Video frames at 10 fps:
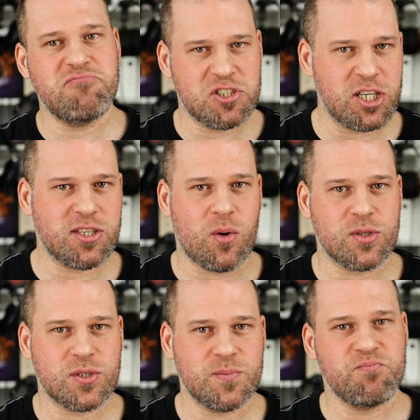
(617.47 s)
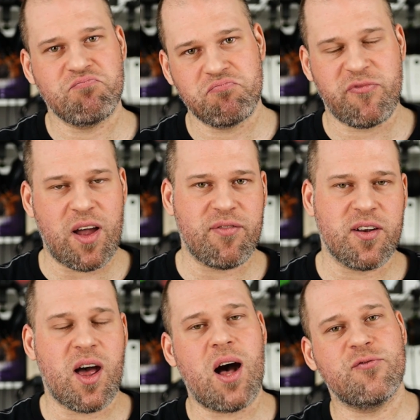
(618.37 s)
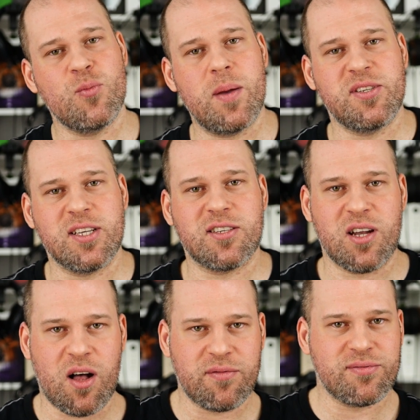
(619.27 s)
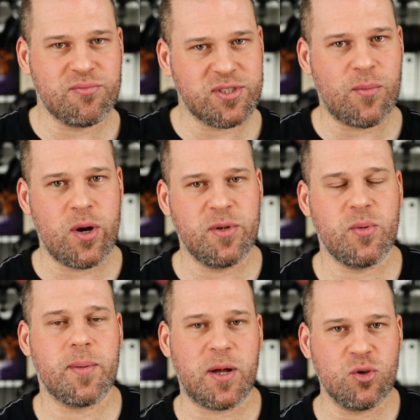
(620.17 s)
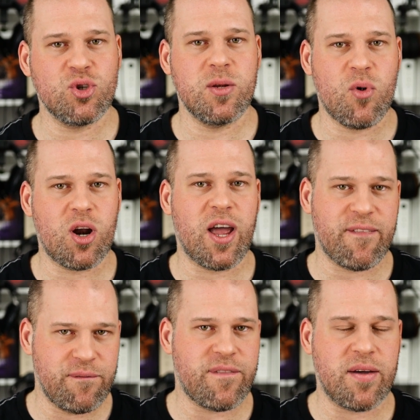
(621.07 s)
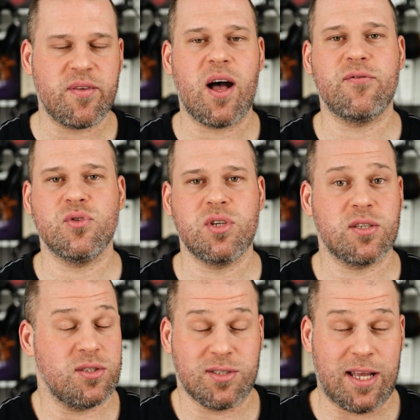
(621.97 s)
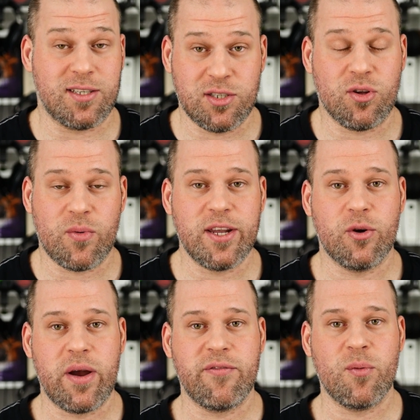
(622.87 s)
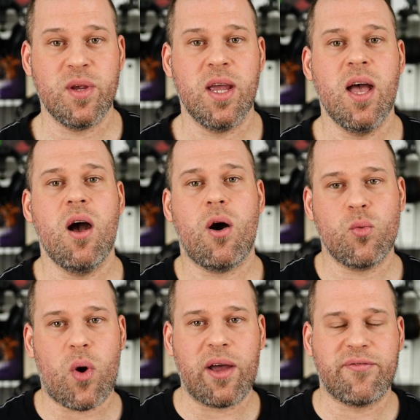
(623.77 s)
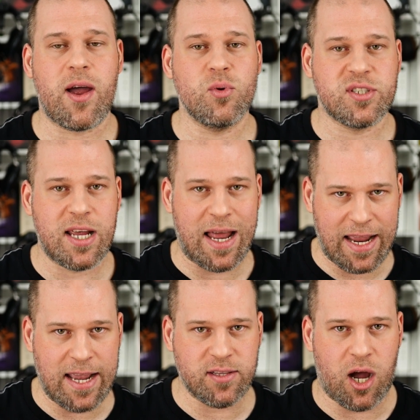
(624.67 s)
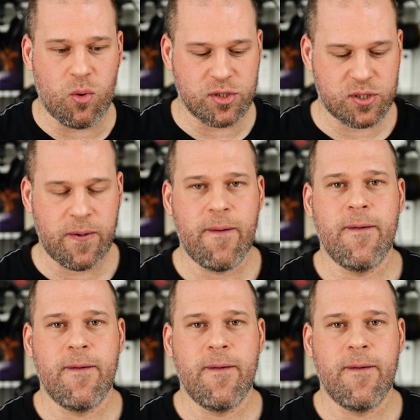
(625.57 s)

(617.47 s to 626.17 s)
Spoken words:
6 hours. 5.5 to maybe 6.5, somewhere in between, but usually more like 5.5 to 6. That is already great for me. On Wi-Fi, I would say like 8 hours.